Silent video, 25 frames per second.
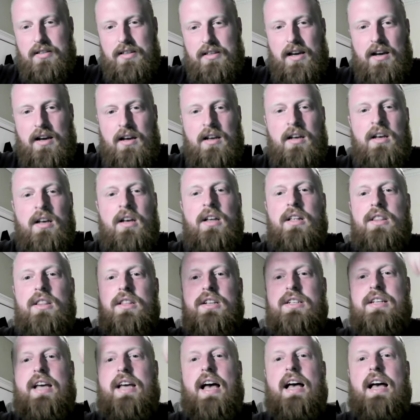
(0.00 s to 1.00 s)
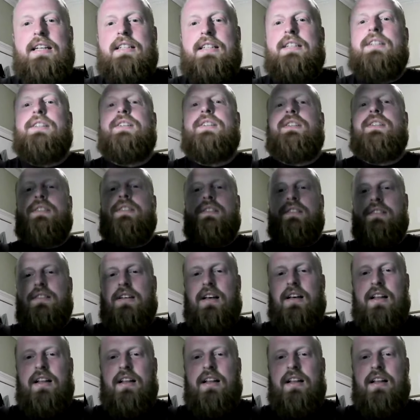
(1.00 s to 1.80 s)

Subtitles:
Yeah, the tendons